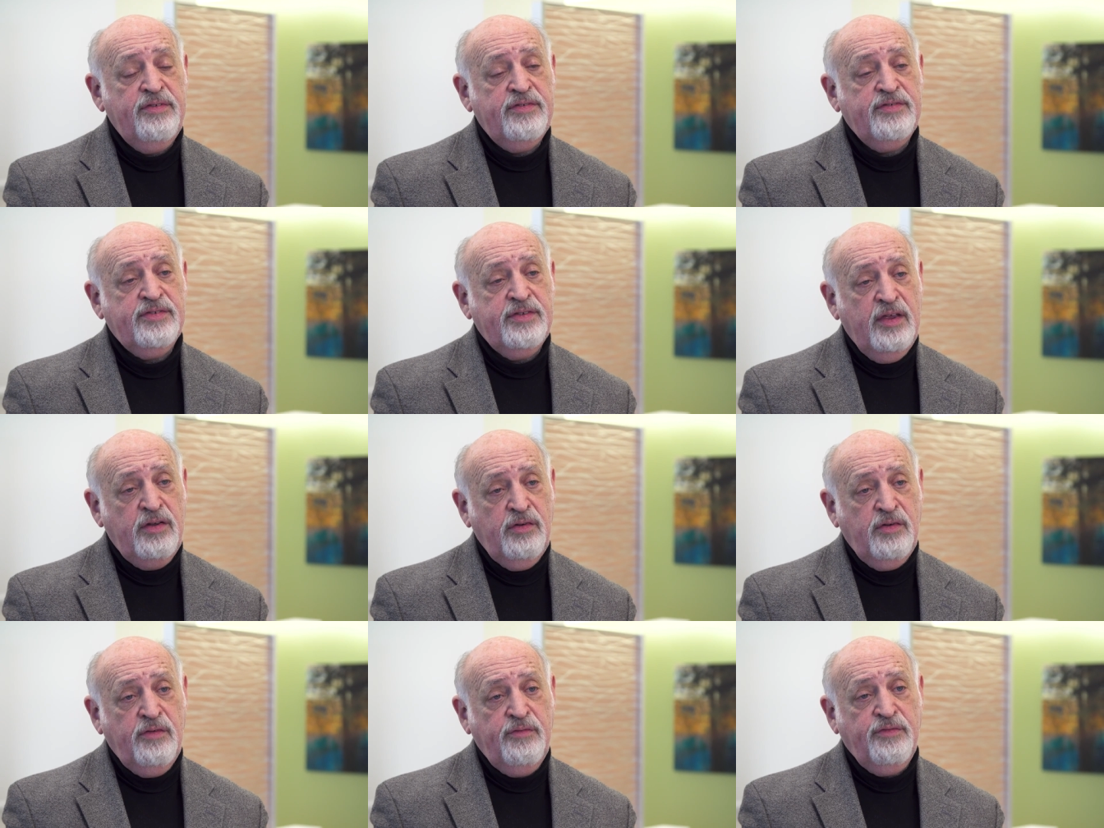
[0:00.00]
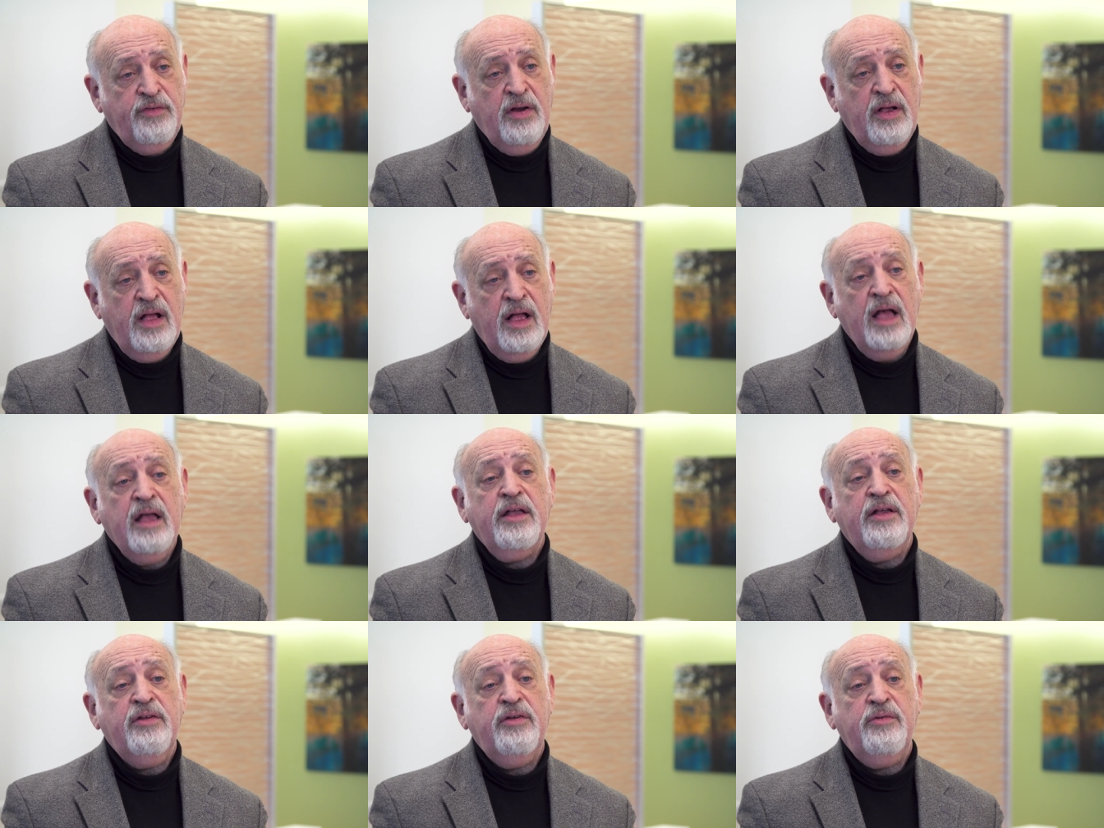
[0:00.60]
the Center for
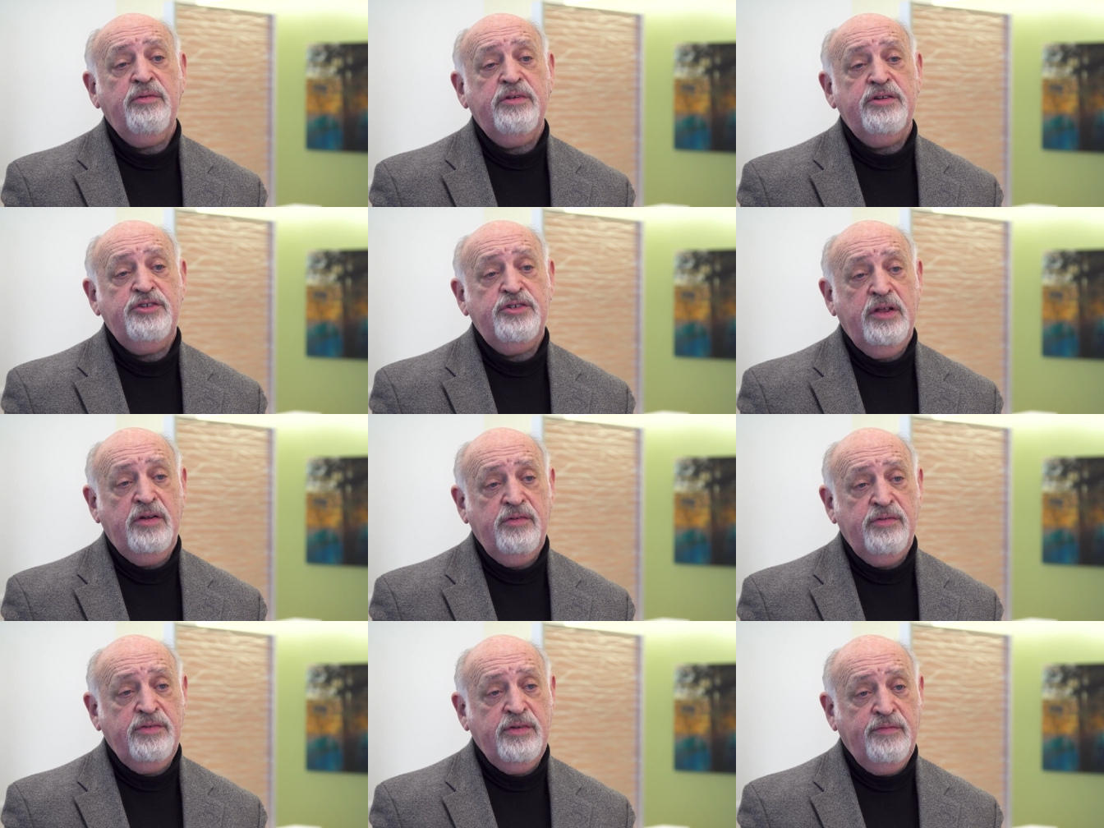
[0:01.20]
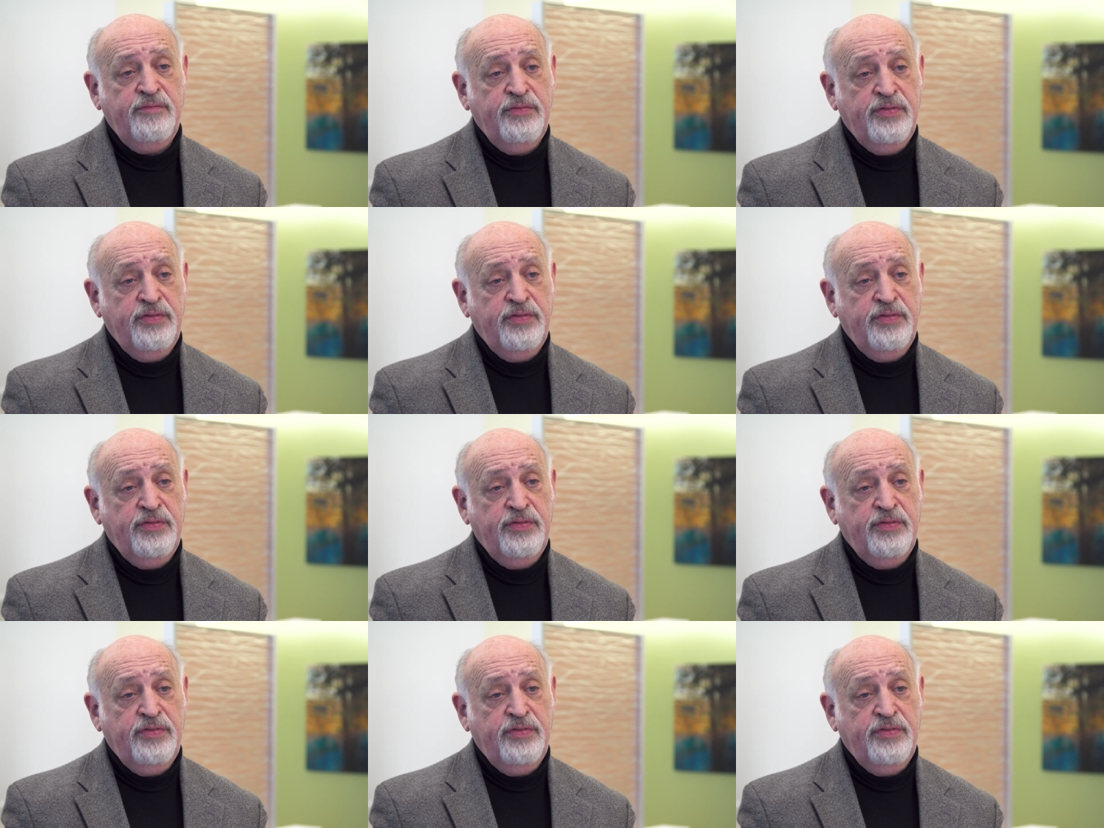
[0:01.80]
Ocular Regenerative